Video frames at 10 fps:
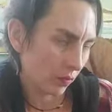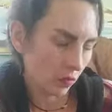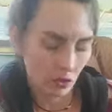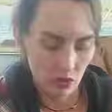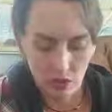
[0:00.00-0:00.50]

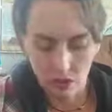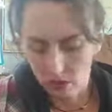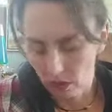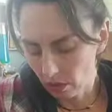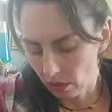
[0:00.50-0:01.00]
there's just
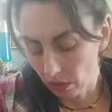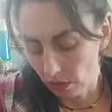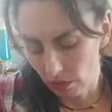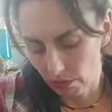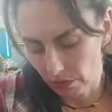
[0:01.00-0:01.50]

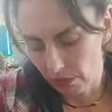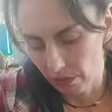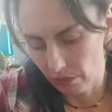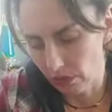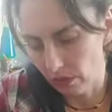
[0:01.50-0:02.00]

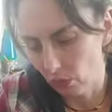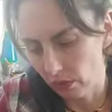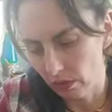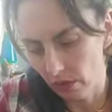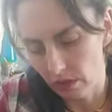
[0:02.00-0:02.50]
the
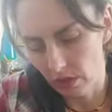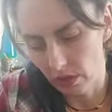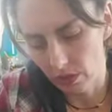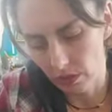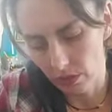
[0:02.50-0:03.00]
soil isn't
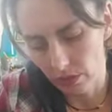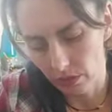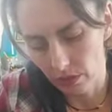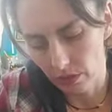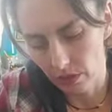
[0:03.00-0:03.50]
good, or
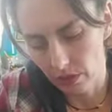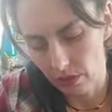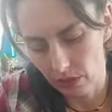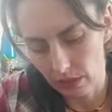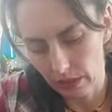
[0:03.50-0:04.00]
there's just
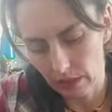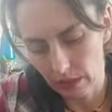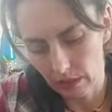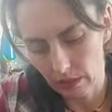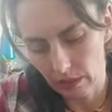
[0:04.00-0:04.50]
not like a